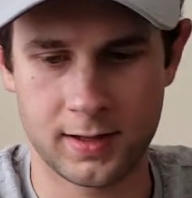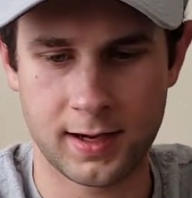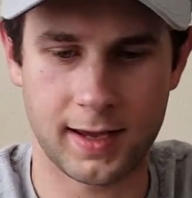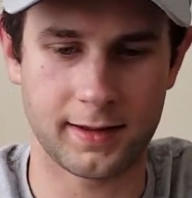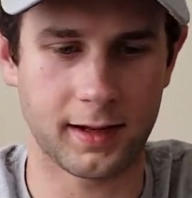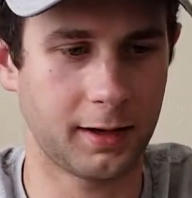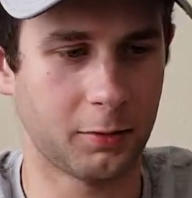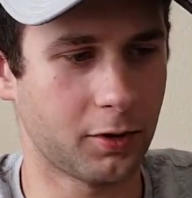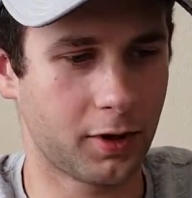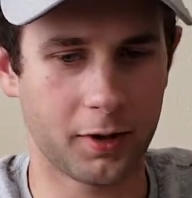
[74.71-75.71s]
And then I
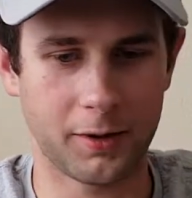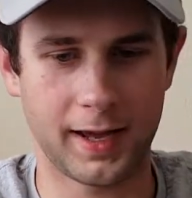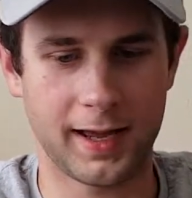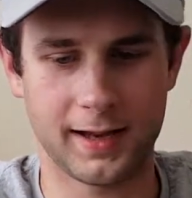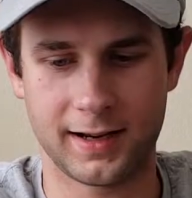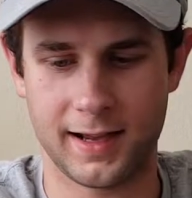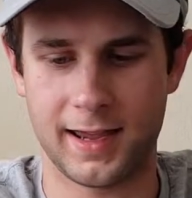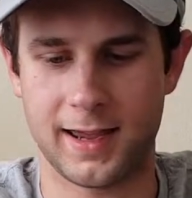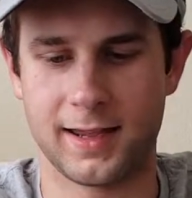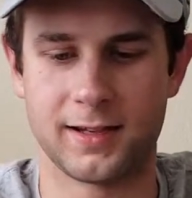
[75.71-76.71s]
will go ahead
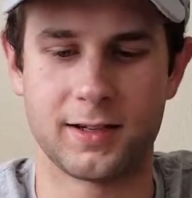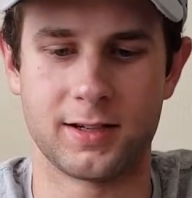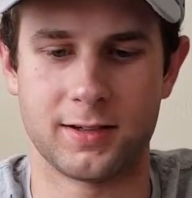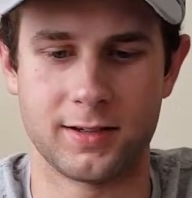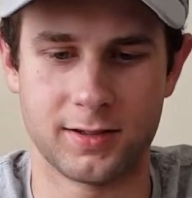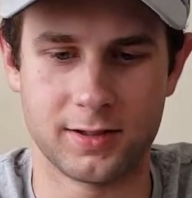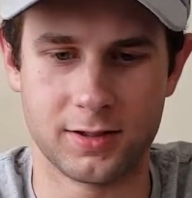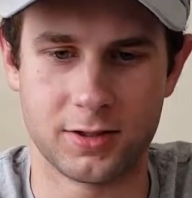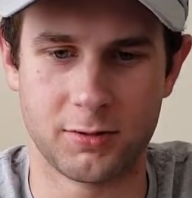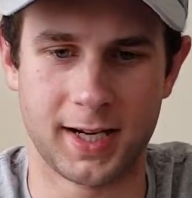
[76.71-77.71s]
and
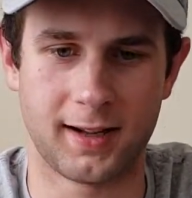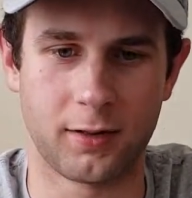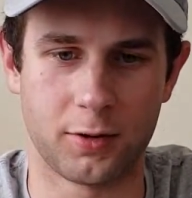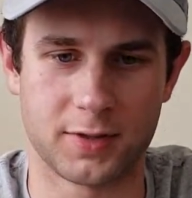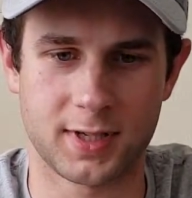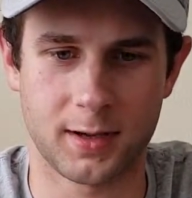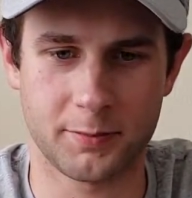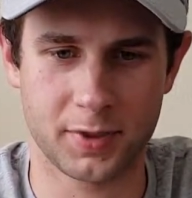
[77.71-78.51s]
do a close-up